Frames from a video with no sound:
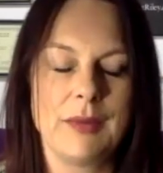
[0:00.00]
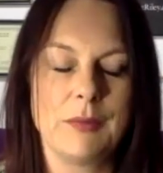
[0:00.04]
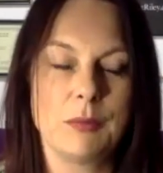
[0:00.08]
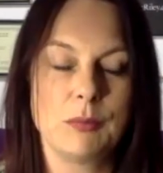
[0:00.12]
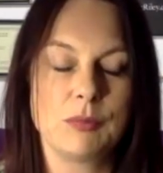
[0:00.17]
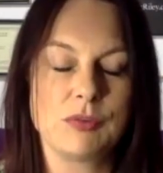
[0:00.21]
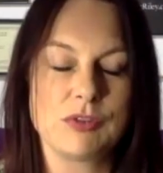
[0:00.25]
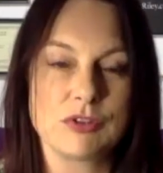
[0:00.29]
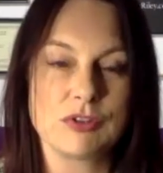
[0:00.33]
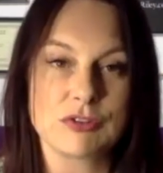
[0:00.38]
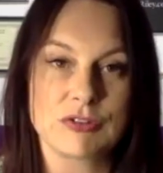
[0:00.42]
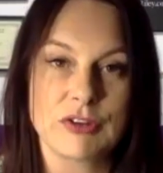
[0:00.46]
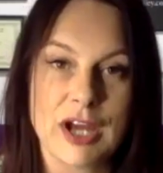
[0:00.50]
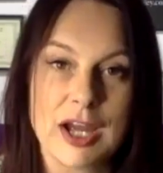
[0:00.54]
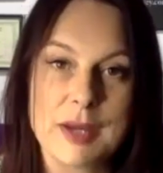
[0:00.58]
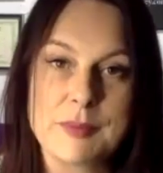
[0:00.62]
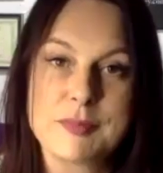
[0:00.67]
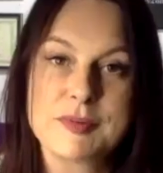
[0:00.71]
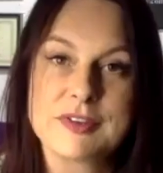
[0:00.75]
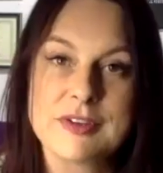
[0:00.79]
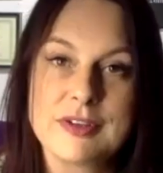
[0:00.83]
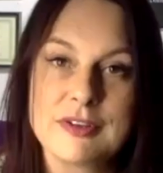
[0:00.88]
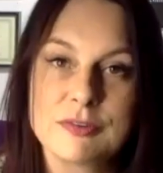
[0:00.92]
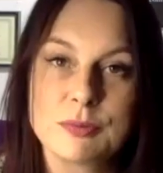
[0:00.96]

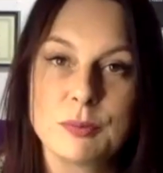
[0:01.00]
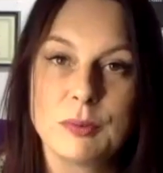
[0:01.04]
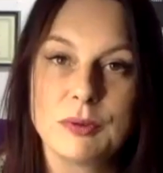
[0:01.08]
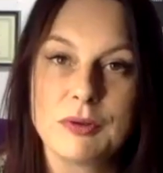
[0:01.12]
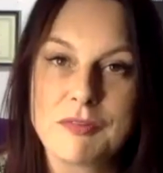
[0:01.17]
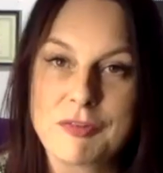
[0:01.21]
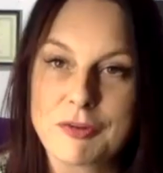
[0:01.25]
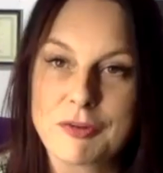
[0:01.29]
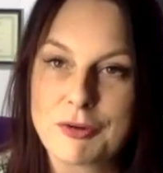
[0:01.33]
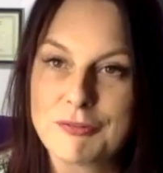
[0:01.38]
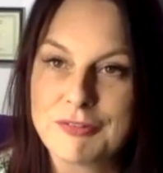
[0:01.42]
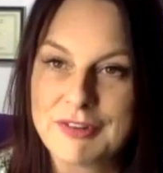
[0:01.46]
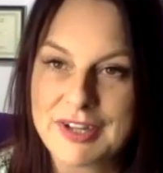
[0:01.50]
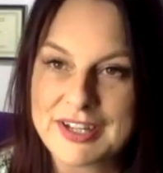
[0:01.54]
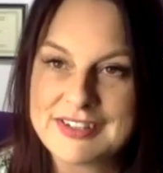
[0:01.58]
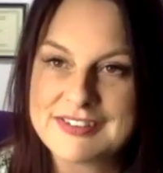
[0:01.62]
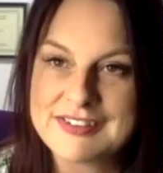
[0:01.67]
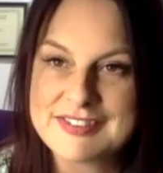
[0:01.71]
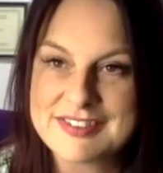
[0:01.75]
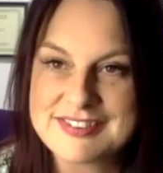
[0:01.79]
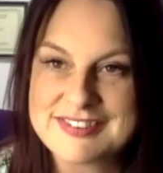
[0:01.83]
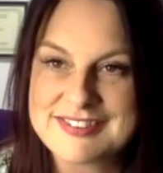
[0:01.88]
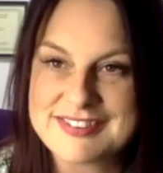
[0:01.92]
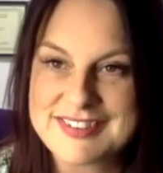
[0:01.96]
describes it as one of the
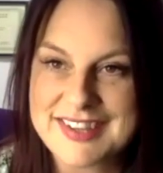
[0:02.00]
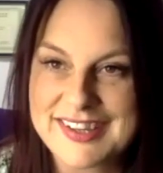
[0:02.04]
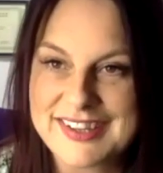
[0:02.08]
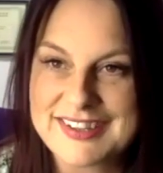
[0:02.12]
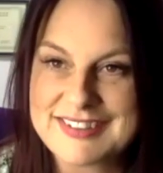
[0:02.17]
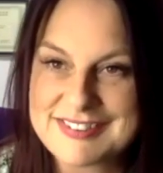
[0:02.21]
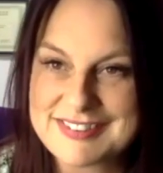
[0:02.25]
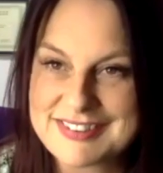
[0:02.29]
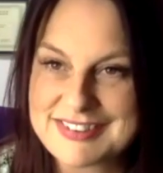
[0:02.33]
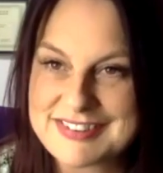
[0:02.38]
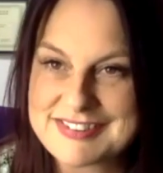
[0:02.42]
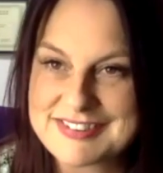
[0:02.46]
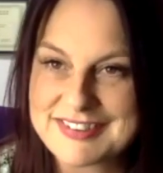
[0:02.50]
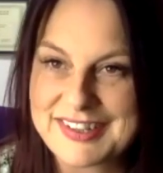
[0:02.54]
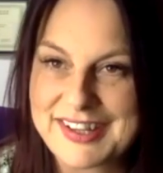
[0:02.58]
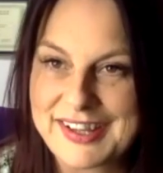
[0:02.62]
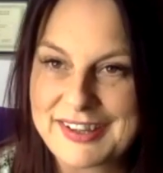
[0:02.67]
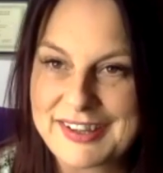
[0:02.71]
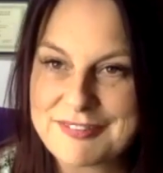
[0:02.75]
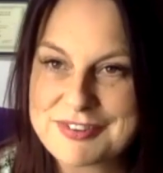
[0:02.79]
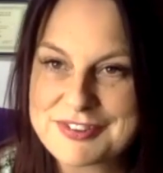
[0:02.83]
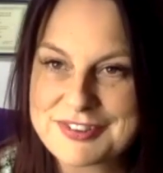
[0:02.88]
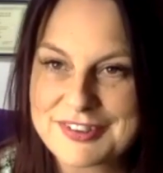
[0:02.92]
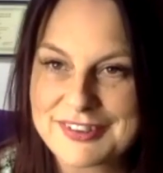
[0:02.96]
greatest days in his
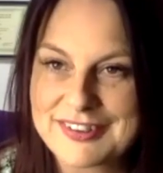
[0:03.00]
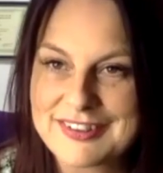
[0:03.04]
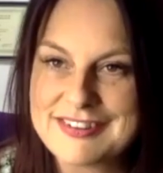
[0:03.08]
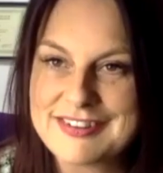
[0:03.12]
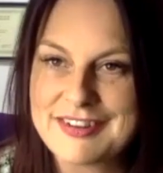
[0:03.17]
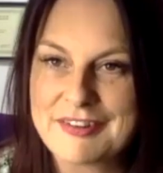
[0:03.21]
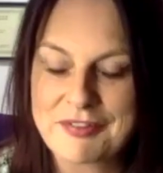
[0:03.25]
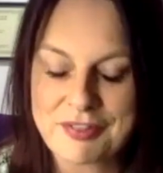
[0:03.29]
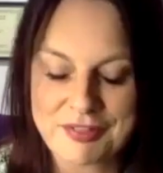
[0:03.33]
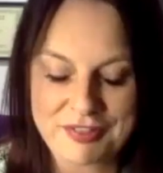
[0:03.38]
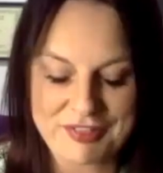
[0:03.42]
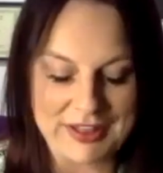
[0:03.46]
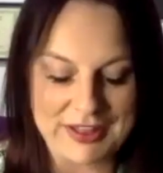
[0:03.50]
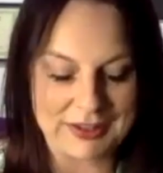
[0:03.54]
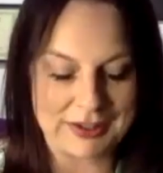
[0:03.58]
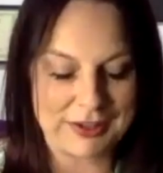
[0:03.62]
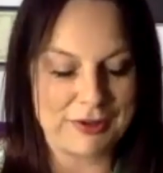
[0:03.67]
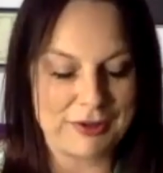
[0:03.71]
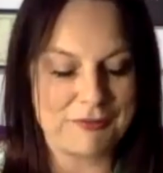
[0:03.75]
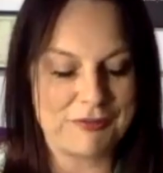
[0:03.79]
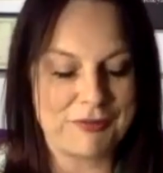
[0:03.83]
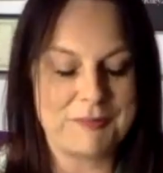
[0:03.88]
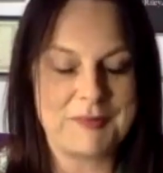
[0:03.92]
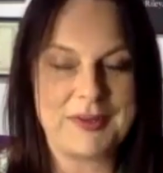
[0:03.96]
life. So thank
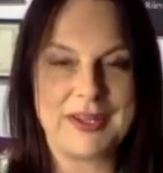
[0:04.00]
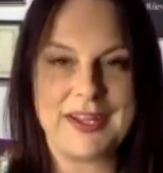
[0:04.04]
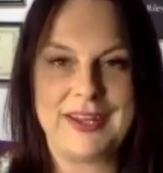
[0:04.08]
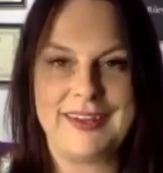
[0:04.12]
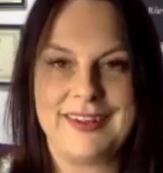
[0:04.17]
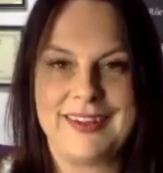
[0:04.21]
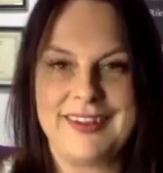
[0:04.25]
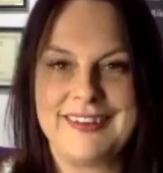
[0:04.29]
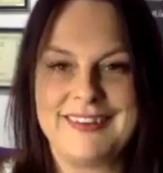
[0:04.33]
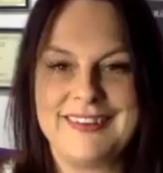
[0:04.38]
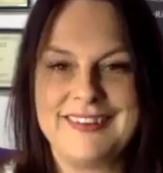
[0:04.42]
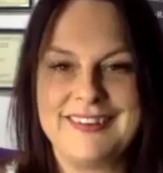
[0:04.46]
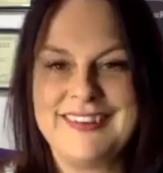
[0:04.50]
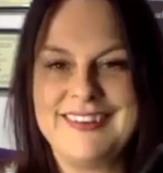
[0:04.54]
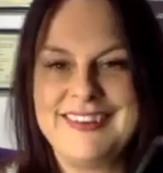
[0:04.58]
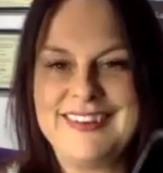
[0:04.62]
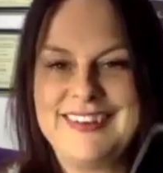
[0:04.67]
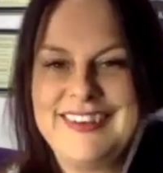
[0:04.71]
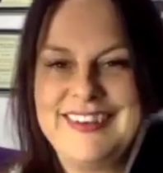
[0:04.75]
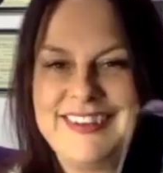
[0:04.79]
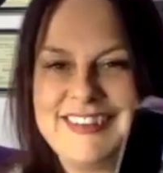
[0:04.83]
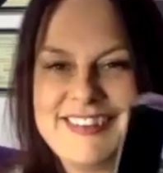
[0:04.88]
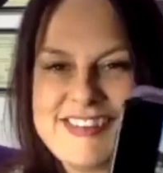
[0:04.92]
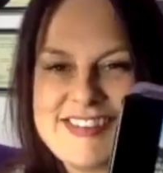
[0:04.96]
you for me. And
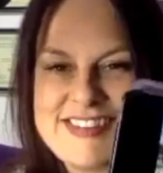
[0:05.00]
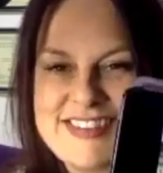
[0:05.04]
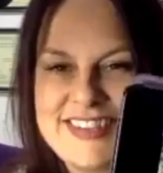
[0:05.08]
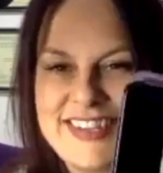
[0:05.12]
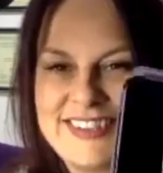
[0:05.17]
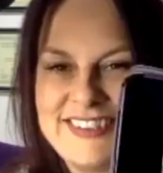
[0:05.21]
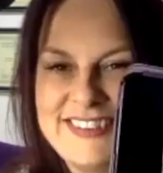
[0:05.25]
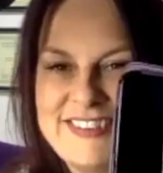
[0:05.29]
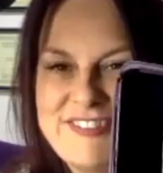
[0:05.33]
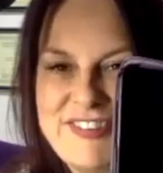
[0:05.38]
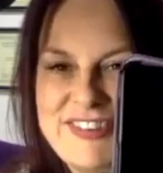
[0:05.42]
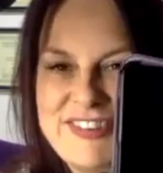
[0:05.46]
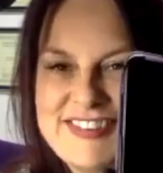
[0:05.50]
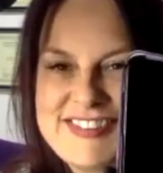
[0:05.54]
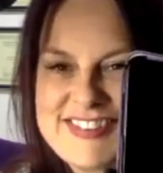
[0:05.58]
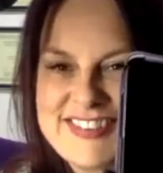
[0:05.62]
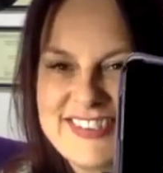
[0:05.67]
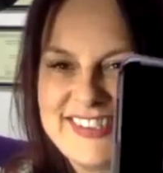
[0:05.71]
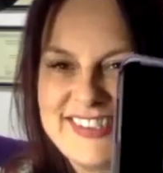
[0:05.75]
you can see, I don't know if you can see